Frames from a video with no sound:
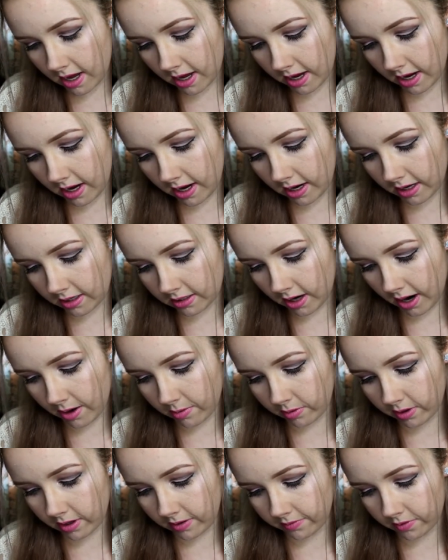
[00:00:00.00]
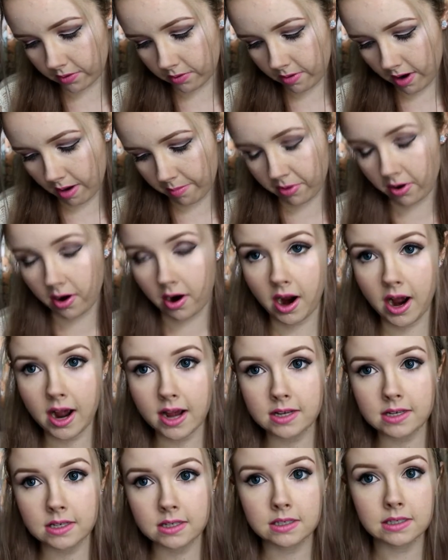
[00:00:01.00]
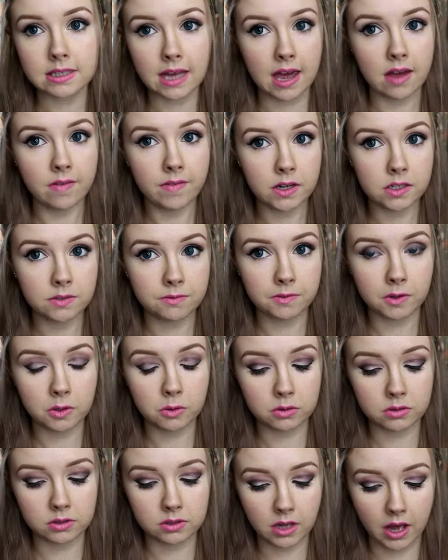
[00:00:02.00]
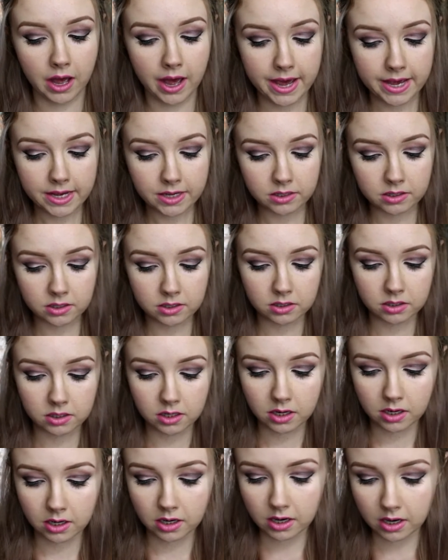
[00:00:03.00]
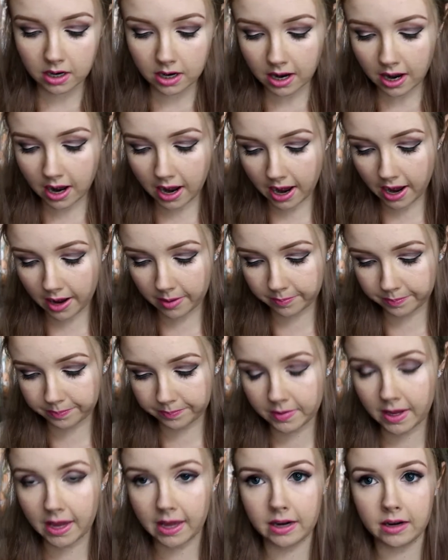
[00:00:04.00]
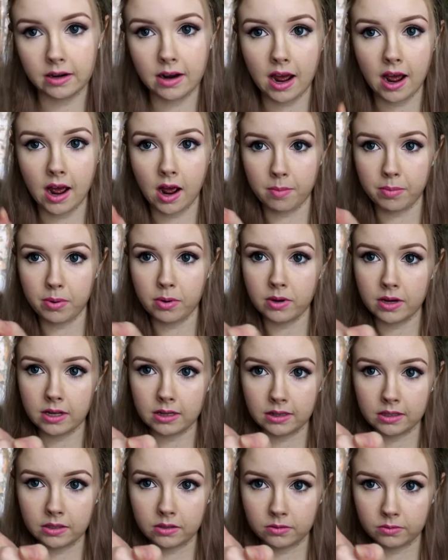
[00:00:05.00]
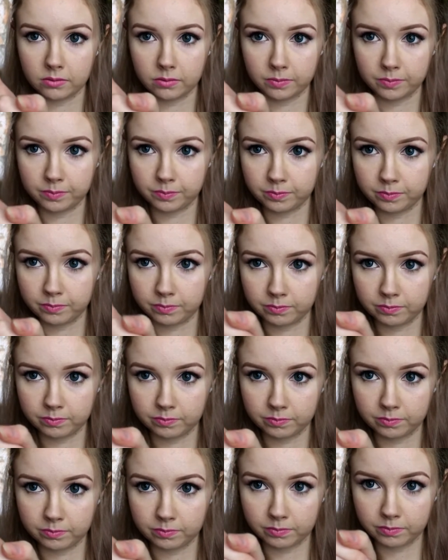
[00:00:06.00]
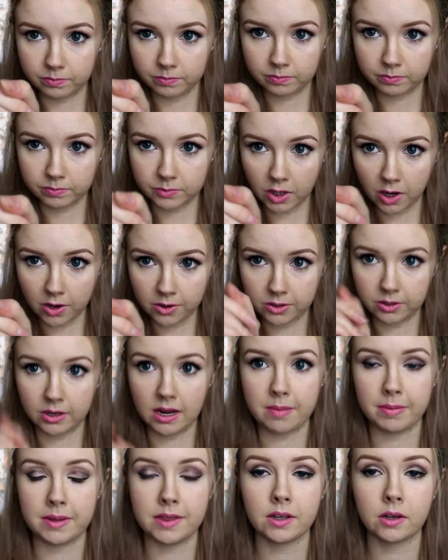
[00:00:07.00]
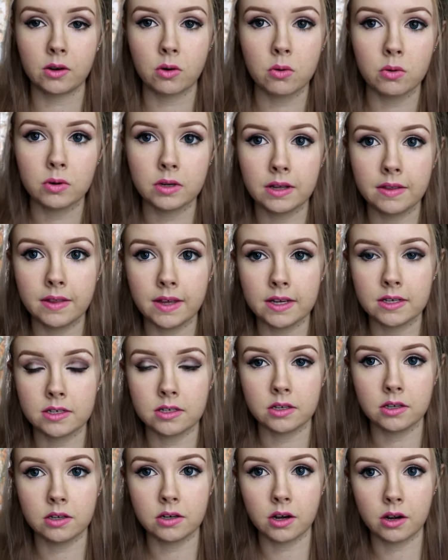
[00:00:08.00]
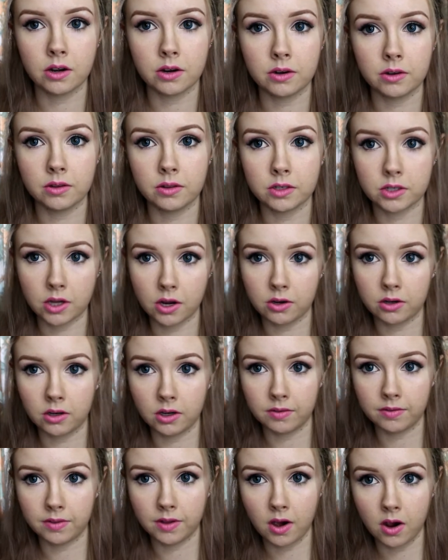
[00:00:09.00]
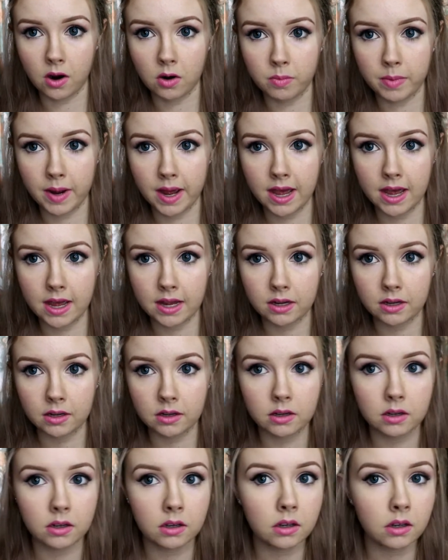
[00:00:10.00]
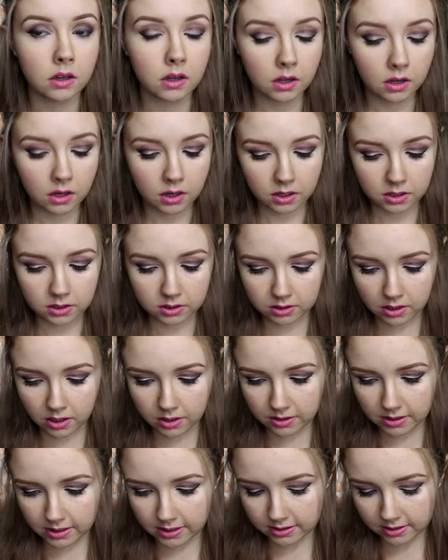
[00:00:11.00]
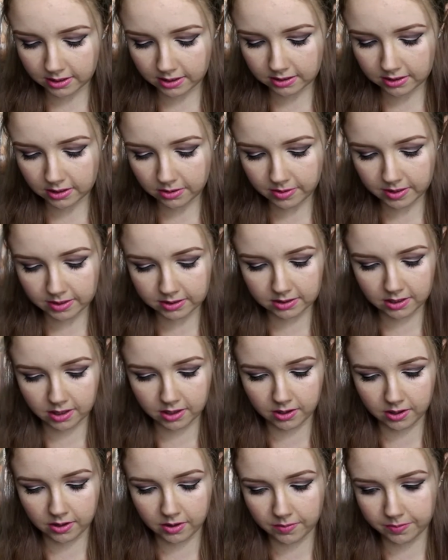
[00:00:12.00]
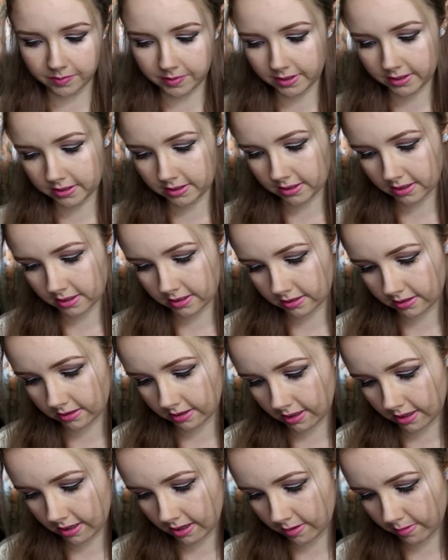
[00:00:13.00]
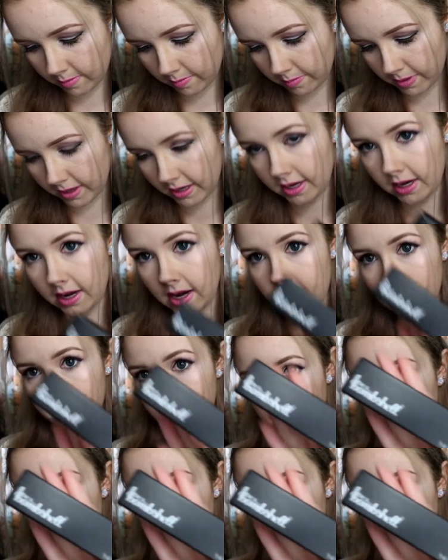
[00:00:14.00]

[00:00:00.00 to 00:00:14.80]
And I will give you a price, say if it's full sized, and I'll put a little total up in the corner there so you know the total of the whole bag. So let's get to it. So this is a Be A